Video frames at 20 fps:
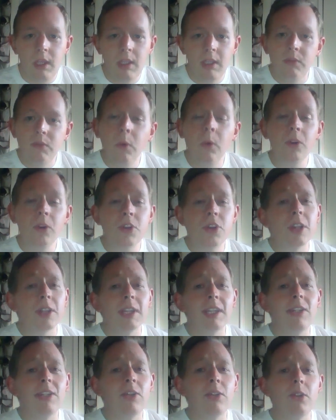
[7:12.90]

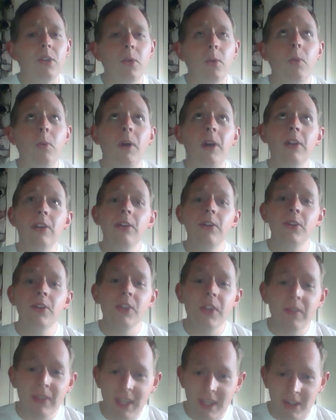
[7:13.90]
Fortunately, due to the wonders
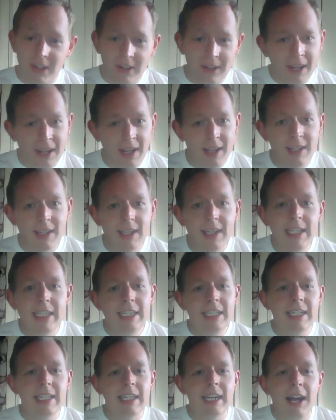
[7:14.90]
of the internet,
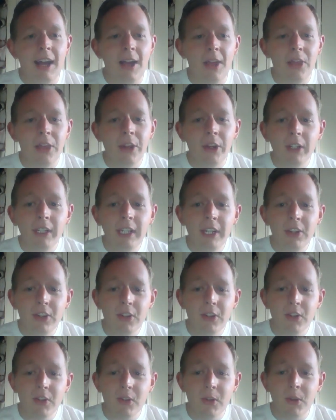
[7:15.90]
there are
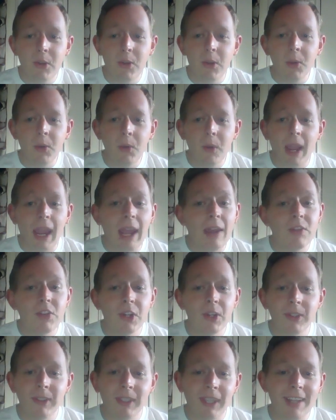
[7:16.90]
teachers who have
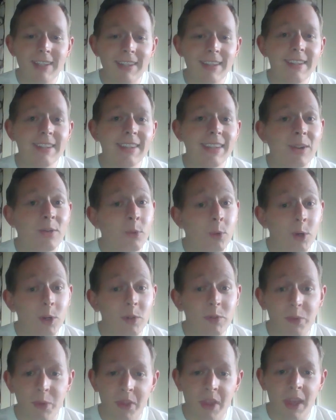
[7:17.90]
shared lessons that have
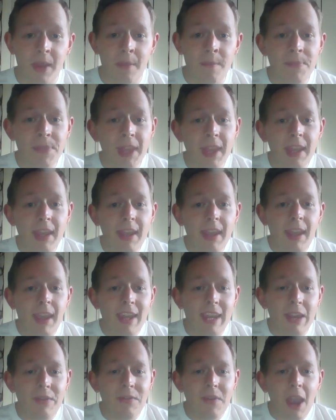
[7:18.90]
worked for them,
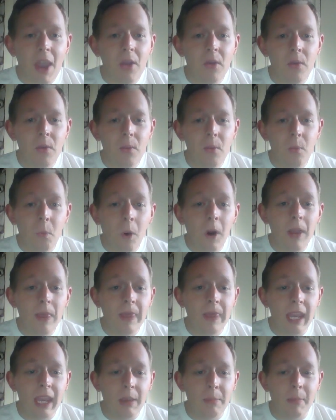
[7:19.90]
and I found
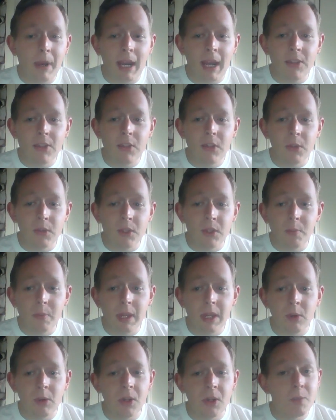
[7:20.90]
one that combines students
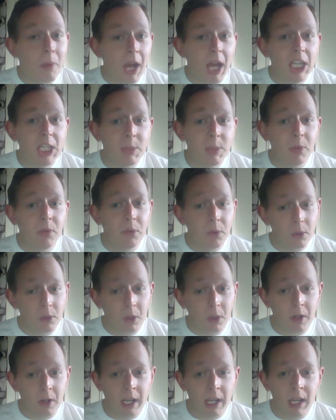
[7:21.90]
being responsible for
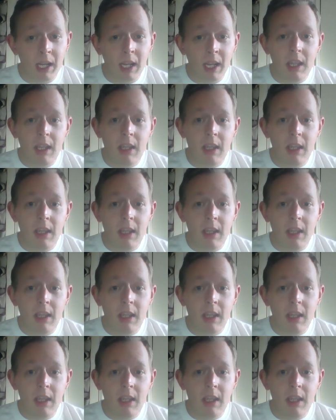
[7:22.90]
learning,